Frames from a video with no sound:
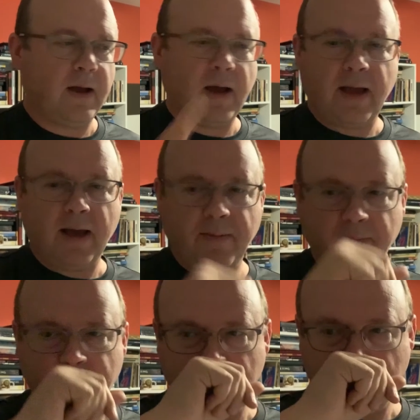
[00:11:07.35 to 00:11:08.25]
I
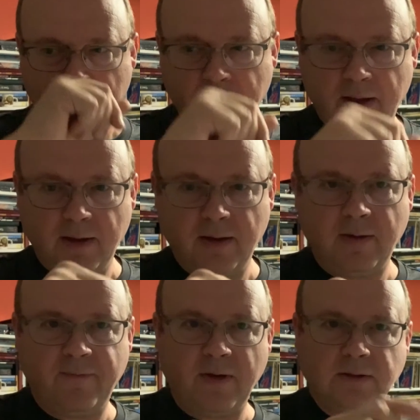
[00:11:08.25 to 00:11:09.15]

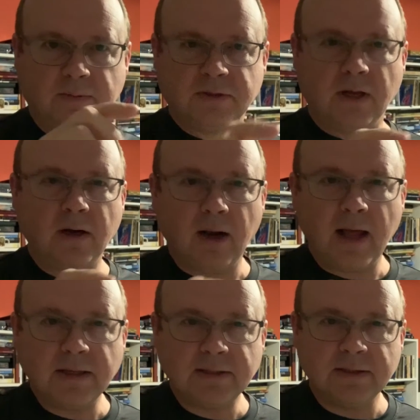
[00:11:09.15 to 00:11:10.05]
found some
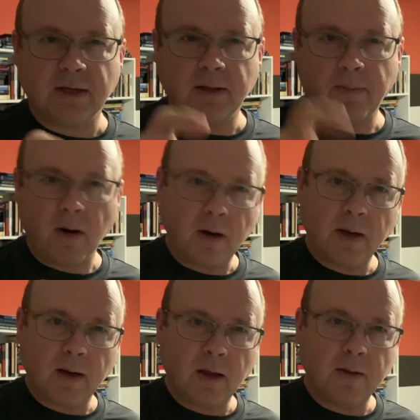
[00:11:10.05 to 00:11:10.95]
sunglasses on the
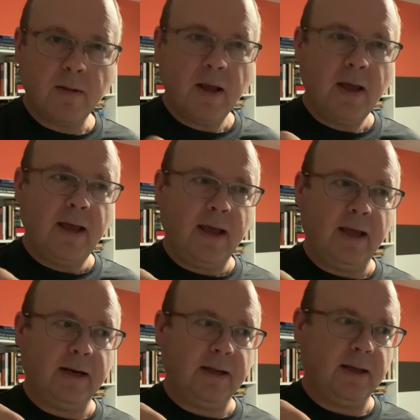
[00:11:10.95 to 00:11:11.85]
parking lot,
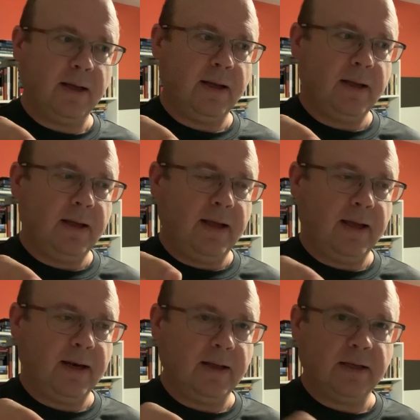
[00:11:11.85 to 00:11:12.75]
and I
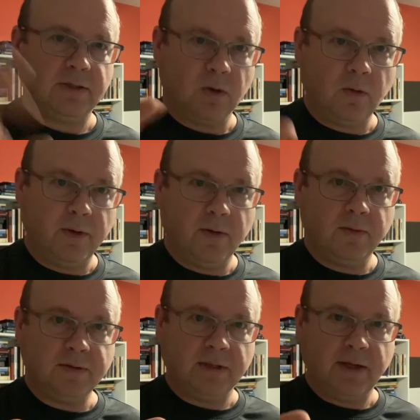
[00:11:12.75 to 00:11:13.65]
sold
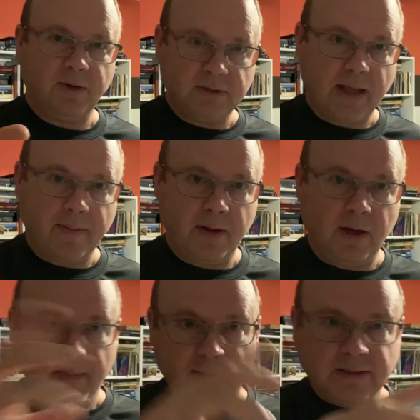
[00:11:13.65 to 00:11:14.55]
those, and I used that money
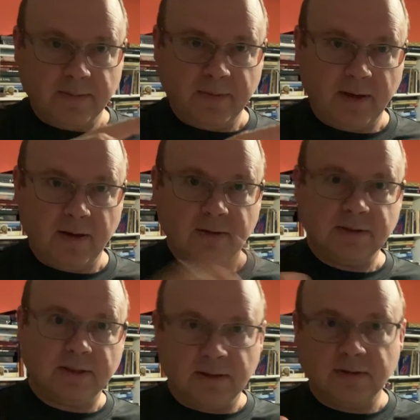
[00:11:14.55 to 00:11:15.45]
to buy something else.
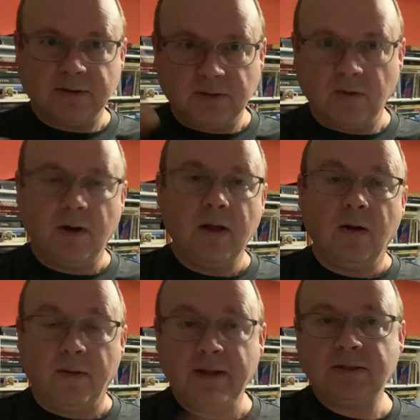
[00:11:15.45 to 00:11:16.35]
And I just go,
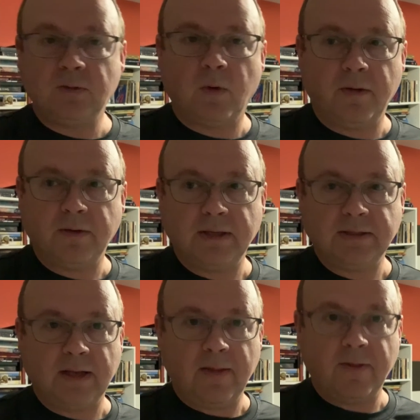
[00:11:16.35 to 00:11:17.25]
this is one of the things
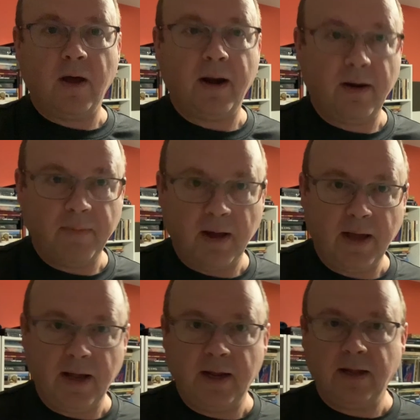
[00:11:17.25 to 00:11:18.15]
that I thought I'd
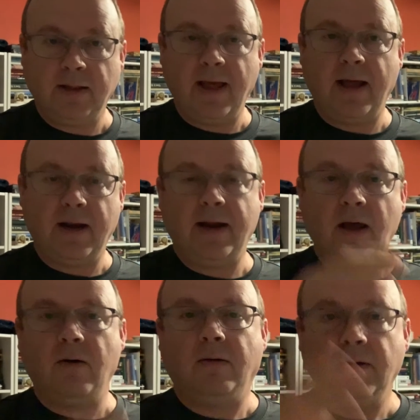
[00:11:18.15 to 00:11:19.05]
buy that, and
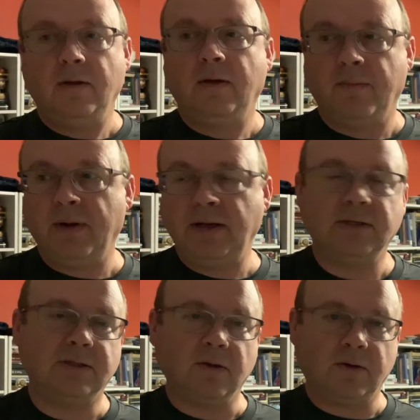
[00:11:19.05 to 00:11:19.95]
now, but it
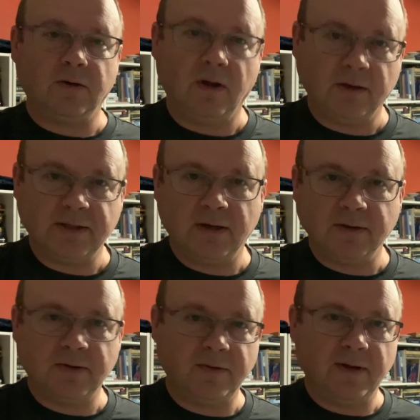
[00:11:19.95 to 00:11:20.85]
just took too long to sell,
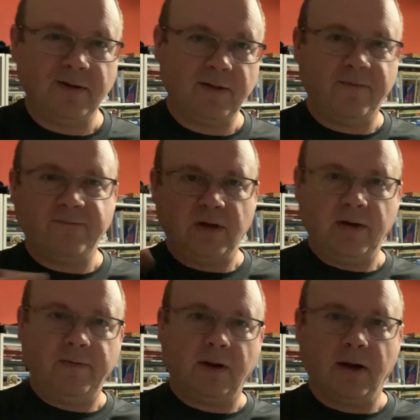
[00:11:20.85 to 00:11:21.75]
so the fun
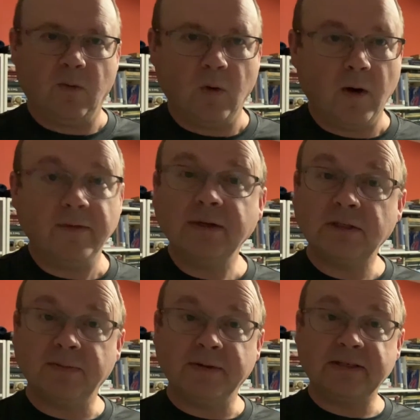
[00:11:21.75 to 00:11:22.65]
of it kind of wore off. And
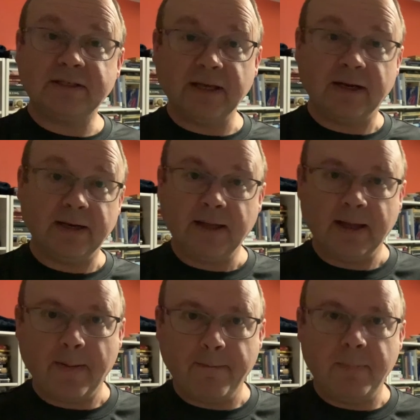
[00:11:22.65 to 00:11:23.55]
just been sitting in
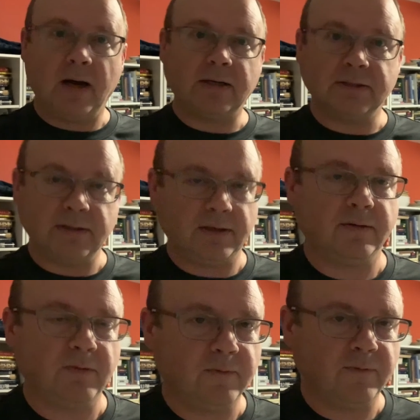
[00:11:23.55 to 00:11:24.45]
a box in the other
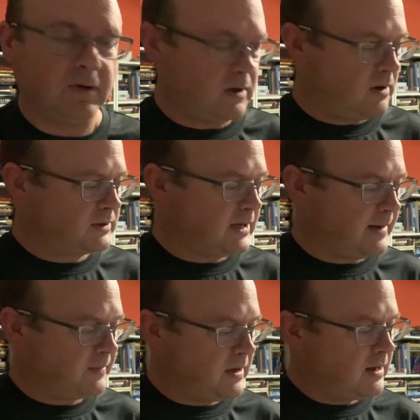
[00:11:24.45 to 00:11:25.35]
room for a long
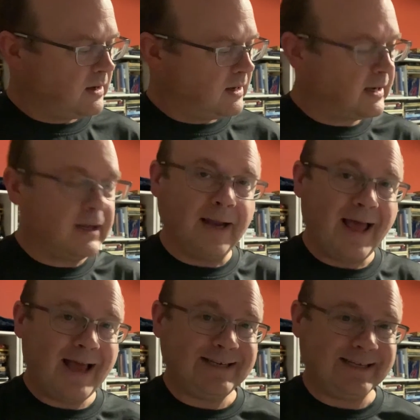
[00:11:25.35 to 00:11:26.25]
time.
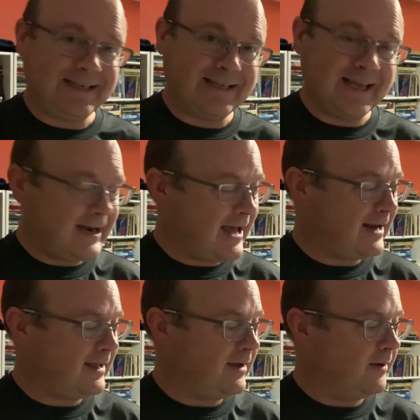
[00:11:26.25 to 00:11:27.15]
Glad to get it out
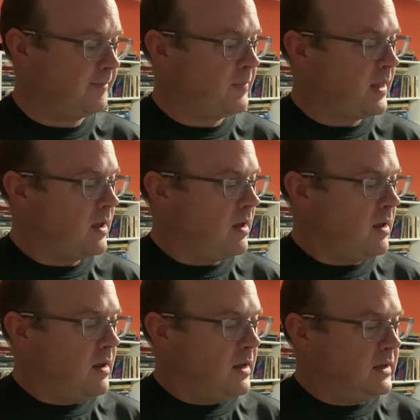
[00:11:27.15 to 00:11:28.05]
of here.
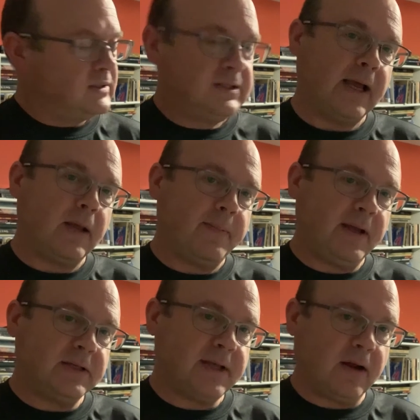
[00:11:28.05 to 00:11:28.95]
Second
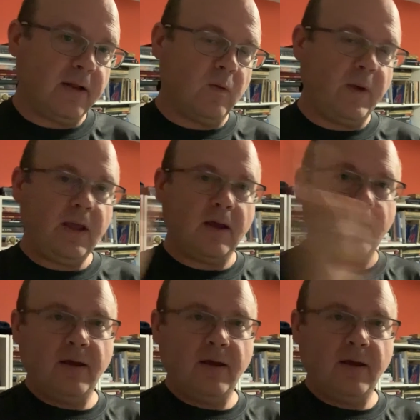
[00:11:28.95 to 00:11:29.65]
biggest sale of the week.